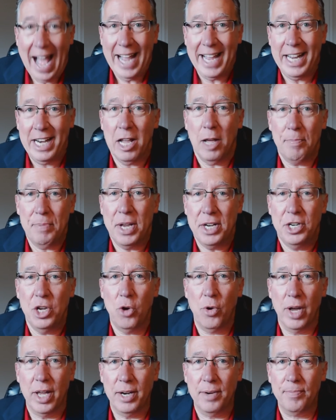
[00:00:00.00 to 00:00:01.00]
I can help you
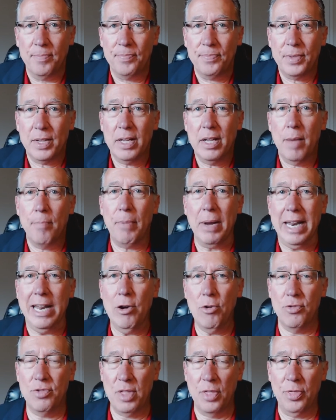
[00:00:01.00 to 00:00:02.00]
do it. But
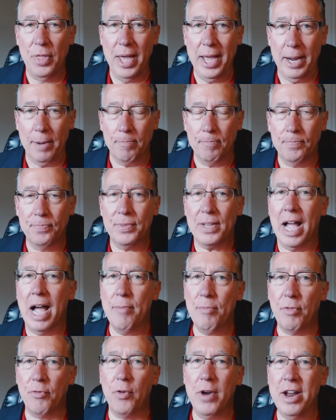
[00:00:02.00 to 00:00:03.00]
here's the thing.
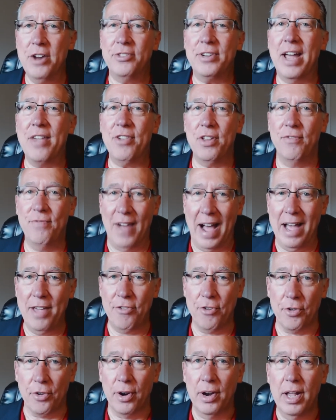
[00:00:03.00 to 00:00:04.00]
I'm a franchise
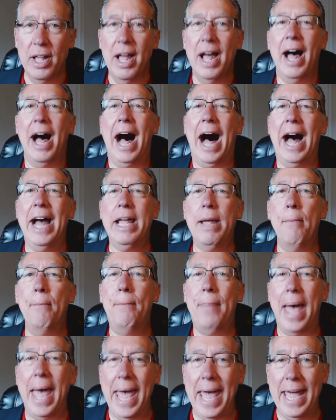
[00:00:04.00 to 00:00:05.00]
advisor. I
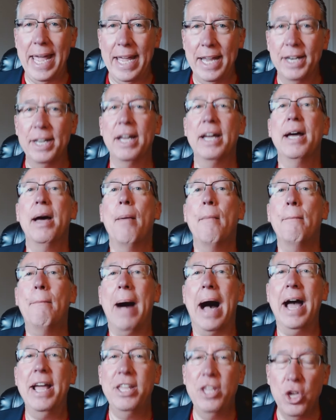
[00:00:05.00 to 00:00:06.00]
am paid
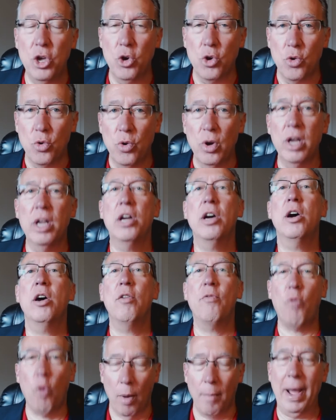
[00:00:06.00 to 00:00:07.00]
by you
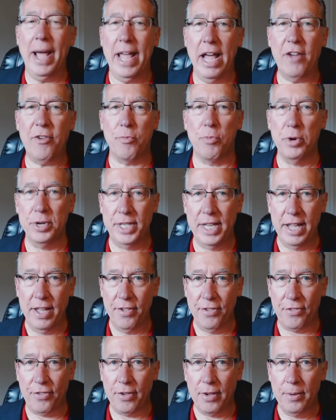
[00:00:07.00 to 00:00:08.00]
for my
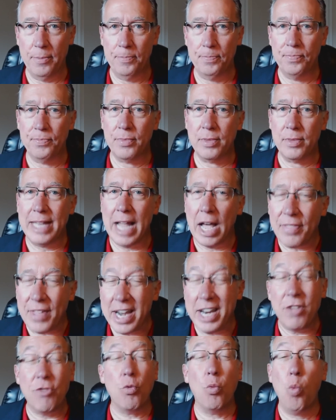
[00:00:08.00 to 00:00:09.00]
expertise. Now,
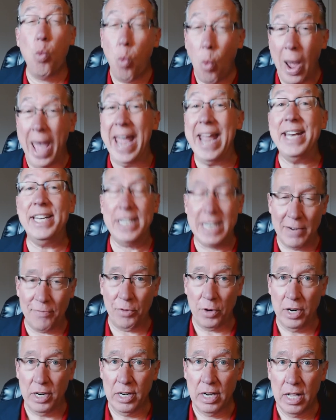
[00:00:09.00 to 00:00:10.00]
that is way
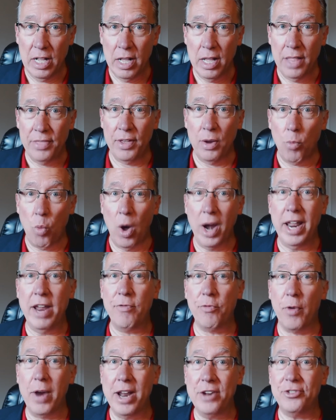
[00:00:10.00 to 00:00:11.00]
different than what
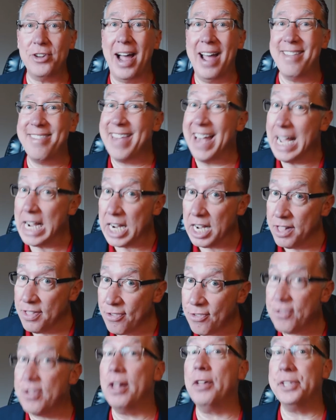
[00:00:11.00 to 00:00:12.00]
a franchise
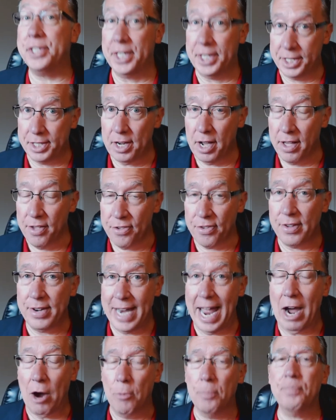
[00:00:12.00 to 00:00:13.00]
consultant does.
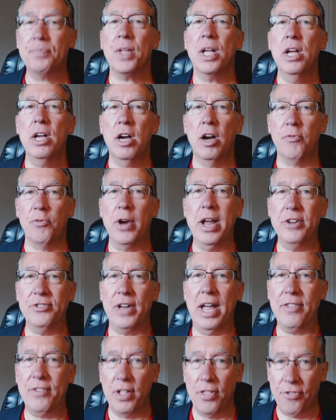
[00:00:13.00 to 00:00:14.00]
Now, a
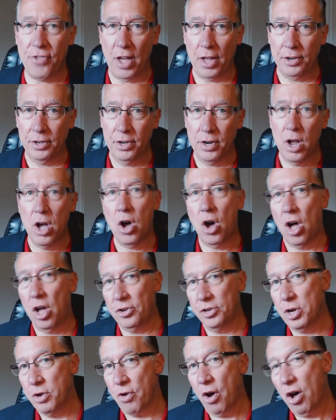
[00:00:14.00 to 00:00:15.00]
franchise consultant,
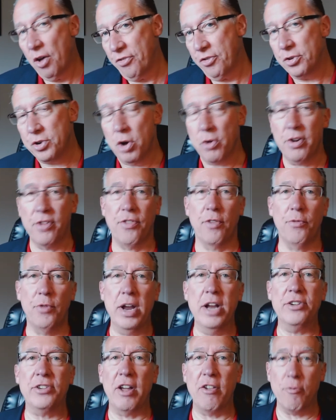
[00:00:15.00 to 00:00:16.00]
also known as a
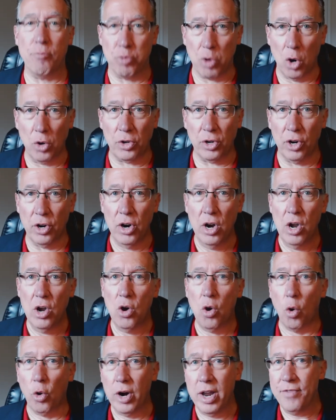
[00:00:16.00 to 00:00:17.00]
franchise broker
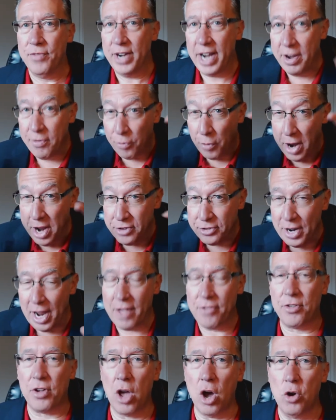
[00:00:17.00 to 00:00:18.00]
or even a
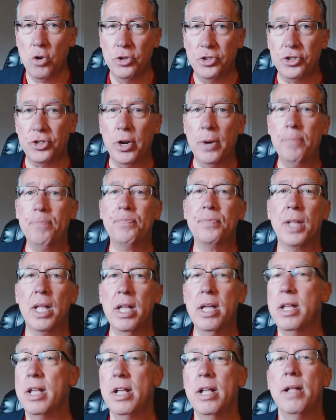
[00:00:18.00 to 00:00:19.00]
franchise coach,
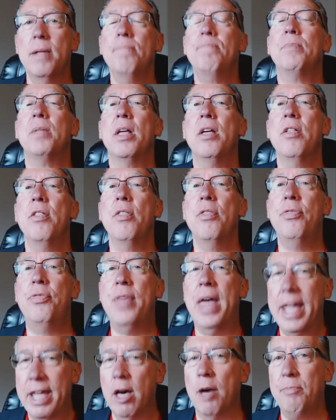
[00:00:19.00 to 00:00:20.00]

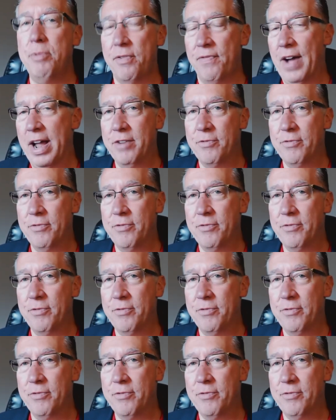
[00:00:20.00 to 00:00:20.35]
they help you